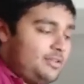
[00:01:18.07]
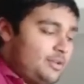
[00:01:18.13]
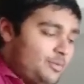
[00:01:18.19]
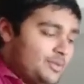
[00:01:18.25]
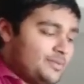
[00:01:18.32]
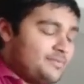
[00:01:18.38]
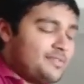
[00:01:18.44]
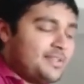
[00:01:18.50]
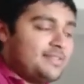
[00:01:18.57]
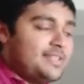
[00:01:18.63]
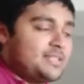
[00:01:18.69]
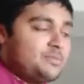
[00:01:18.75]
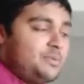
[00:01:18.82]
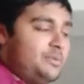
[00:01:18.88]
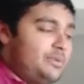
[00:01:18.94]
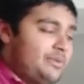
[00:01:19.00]
Once we've done
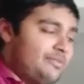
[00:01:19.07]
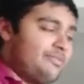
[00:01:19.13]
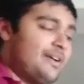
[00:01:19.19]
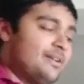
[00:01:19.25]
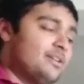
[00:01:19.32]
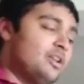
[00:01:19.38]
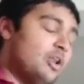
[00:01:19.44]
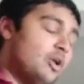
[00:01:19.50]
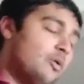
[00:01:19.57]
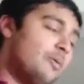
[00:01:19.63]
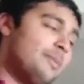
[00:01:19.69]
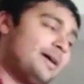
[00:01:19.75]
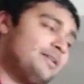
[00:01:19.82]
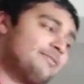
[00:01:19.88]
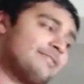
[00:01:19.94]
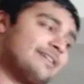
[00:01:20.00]
this, we will have found a lower
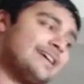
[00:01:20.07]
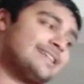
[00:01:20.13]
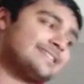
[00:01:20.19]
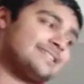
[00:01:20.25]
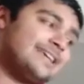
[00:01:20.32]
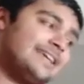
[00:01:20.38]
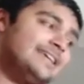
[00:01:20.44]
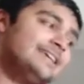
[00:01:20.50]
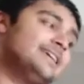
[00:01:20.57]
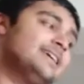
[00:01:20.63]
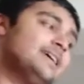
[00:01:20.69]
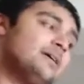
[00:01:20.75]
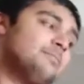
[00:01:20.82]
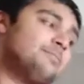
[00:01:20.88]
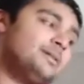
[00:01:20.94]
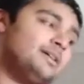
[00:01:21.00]
bound for SK,
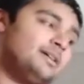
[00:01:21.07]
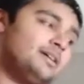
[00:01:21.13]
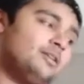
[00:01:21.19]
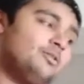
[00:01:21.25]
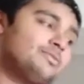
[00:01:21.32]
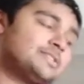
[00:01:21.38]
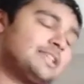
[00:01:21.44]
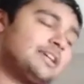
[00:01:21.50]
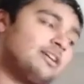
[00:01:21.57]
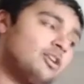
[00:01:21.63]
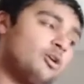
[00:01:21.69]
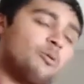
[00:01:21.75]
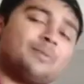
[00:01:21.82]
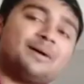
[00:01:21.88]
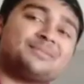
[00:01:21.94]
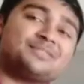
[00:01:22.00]
but obviously our
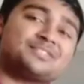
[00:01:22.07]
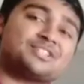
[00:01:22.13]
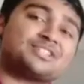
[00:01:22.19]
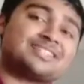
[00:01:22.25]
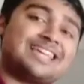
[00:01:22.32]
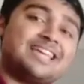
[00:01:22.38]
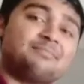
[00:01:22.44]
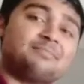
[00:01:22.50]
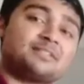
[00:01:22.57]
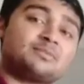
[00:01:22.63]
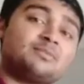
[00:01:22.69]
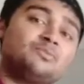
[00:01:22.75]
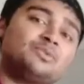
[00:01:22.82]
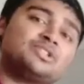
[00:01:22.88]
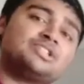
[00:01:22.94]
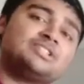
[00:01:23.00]
lower bound is just k plus
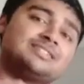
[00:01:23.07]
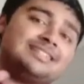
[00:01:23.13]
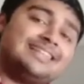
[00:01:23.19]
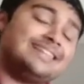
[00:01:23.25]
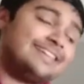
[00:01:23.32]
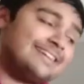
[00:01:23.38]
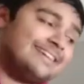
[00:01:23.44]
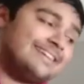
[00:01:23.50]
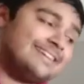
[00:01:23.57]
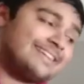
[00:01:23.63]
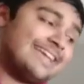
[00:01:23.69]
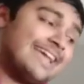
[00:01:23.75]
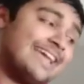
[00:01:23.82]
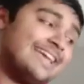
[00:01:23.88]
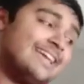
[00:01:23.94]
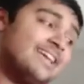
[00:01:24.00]
1, which is linear in
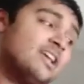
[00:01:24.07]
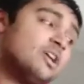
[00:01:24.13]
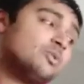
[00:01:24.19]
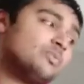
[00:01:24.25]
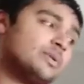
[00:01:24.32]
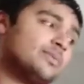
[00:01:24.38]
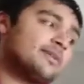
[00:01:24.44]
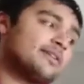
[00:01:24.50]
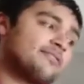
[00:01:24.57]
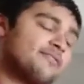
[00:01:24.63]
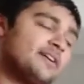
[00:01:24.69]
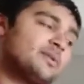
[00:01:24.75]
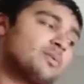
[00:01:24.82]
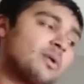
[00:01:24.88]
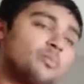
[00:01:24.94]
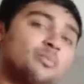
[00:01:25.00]
k. We want to
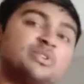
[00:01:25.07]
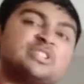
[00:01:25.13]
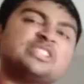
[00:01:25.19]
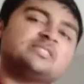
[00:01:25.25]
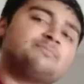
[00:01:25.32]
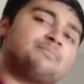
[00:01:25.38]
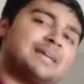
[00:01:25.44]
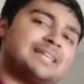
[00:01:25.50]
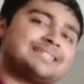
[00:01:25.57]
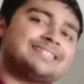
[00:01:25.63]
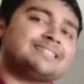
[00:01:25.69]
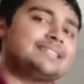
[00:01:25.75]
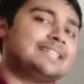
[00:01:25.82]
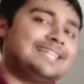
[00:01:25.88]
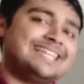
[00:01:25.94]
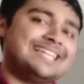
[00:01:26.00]
find one which is better
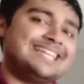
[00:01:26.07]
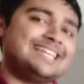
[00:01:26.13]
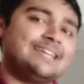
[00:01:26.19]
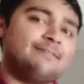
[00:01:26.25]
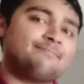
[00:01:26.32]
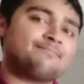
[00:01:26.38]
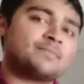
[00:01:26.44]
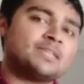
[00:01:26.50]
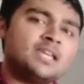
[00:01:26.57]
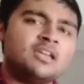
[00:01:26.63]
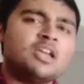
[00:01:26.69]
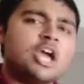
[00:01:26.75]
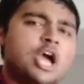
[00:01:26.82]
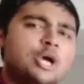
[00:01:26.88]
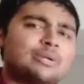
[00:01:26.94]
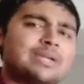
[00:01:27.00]
than linear.
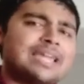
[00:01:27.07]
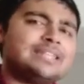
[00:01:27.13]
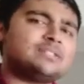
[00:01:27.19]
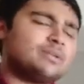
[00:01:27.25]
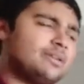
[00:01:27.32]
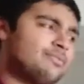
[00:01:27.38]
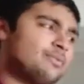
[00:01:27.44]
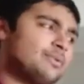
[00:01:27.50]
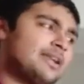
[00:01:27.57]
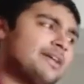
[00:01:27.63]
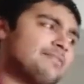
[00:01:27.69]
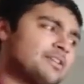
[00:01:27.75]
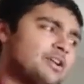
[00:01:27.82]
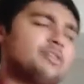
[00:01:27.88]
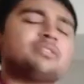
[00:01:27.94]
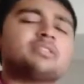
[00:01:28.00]
Okay, so if you want to have
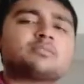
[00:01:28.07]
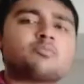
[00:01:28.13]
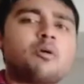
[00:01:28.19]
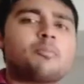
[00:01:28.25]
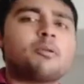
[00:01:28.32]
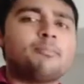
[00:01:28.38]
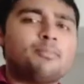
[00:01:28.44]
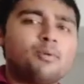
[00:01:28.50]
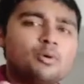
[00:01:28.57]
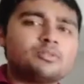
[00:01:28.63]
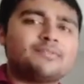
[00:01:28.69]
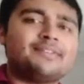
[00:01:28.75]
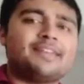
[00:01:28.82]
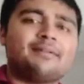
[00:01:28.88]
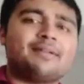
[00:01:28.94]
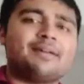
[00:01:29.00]
a go at this problem, pause the
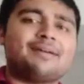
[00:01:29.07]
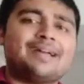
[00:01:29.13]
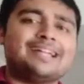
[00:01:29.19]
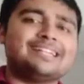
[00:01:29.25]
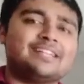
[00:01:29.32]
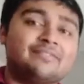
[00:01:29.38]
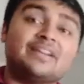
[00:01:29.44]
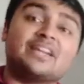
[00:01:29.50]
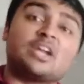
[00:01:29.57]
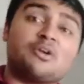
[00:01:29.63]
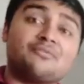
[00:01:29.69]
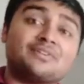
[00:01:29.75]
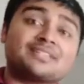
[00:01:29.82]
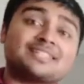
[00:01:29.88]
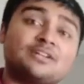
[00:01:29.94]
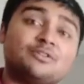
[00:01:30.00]
video now and give it a go
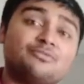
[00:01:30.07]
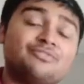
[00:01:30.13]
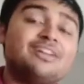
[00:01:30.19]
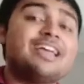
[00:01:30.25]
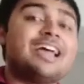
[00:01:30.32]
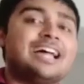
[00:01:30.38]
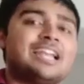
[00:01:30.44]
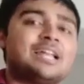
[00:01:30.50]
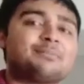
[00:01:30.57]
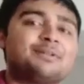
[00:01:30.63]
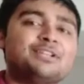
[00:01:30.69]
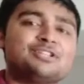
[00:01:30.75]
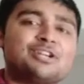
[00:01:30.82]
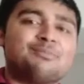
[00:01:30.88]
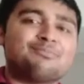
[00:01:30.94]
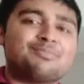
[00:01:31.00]
for yourself, and I'm going
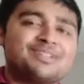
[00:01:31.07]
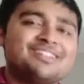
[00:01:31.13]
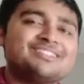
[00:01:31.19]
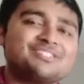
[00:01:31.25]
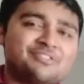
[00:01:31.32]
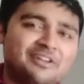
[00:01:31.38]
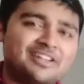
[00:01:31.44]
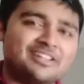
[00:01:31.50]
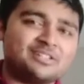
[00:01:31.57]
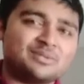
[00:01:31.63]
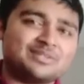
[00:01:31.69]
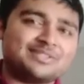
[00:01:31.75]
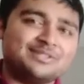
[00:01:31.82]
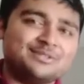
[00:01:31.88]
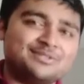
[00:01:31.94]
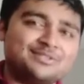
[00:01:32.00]
to jump straight into a
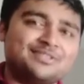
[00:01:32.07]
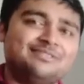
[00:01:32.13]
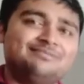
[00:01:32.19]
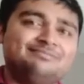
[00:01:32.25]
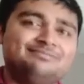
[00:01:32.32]
solution.